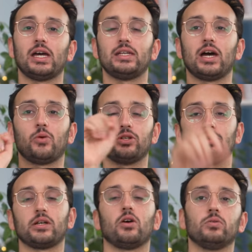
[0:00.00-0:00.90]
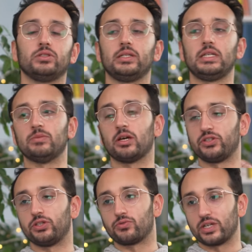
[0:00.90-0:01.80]
and now we're doing a whole deep dive
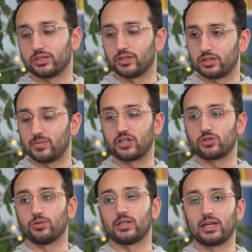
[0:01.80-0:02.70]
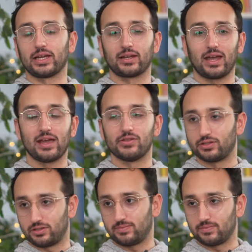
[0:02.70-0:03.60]
into the research to make sure that like, A,
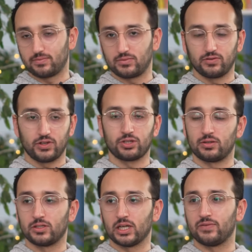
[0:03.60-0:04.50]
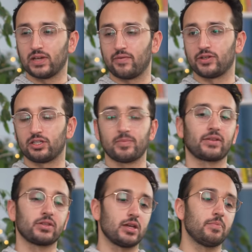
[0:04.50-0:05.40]
there's sufficient scientific evidence to
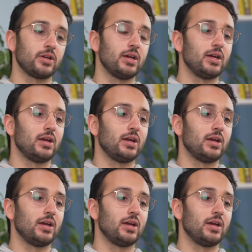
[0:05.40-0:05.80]
back this up,